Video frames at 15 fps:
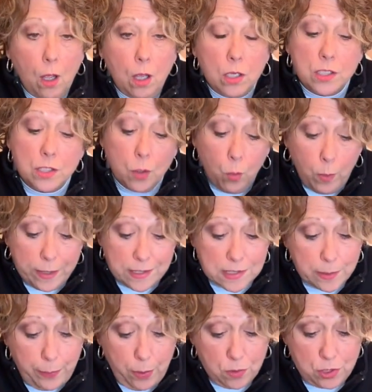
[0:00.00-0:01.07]
So what is a
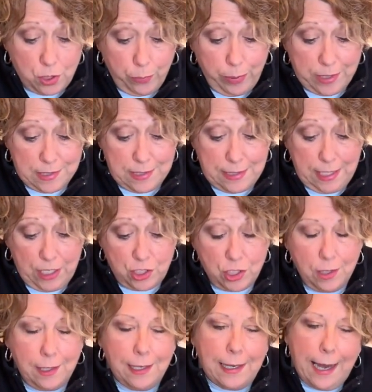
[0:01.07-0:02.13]
poster
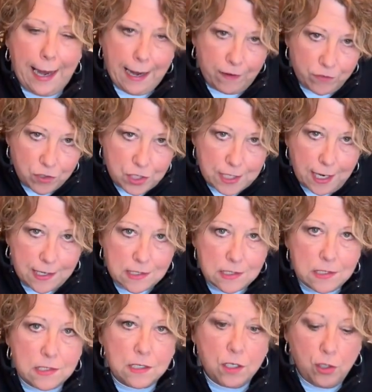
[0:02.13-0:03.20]
presentation? It
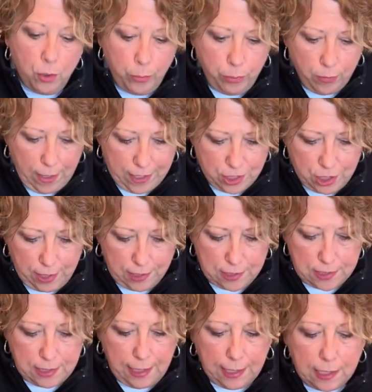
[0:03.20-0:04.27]
advertises your
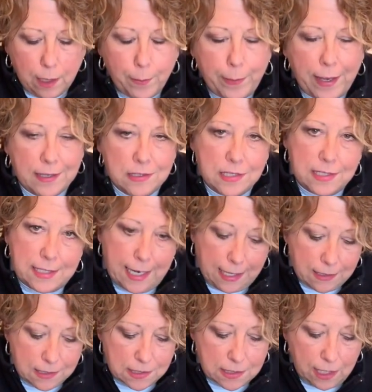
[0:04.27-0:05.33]
project. It combines
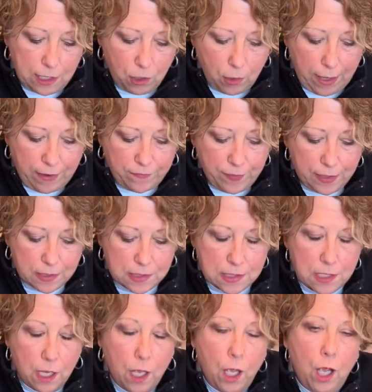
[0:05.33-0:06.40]
text and graphics.
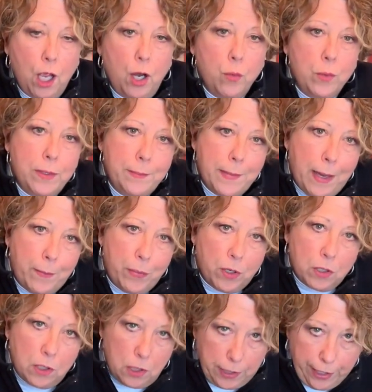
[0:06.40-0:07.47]
Remember,
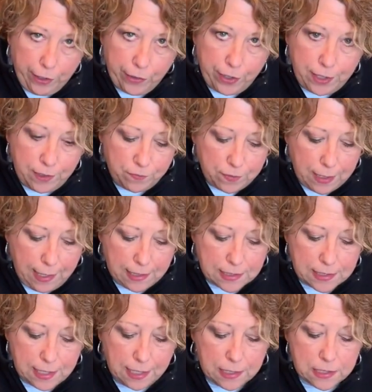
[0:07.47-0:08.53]
clarity of
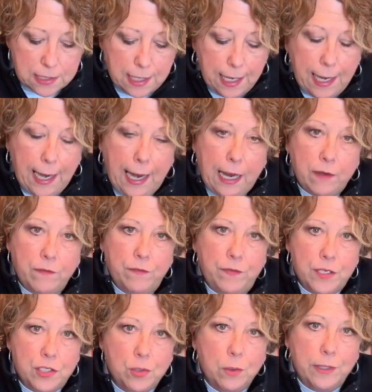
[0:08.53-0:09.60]
content and
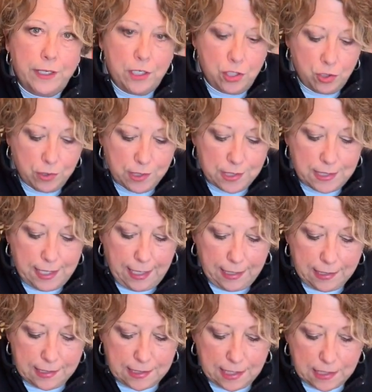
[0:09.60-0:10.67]
visual interest and
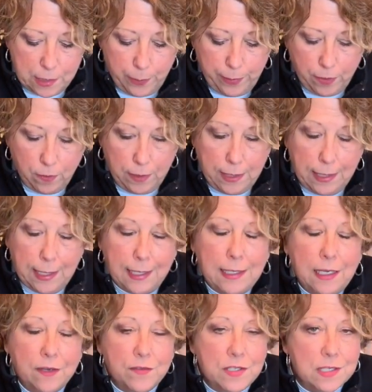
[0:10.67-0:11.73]
accessibility. It
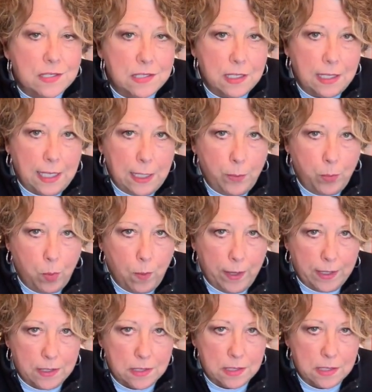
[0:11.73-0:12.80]
gives us the key
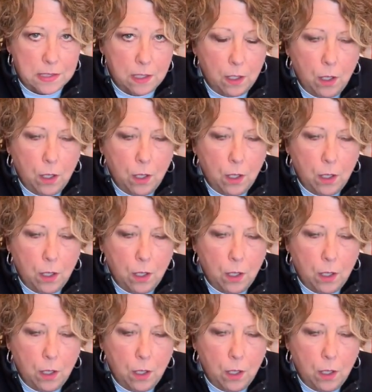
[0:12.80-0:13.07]
points.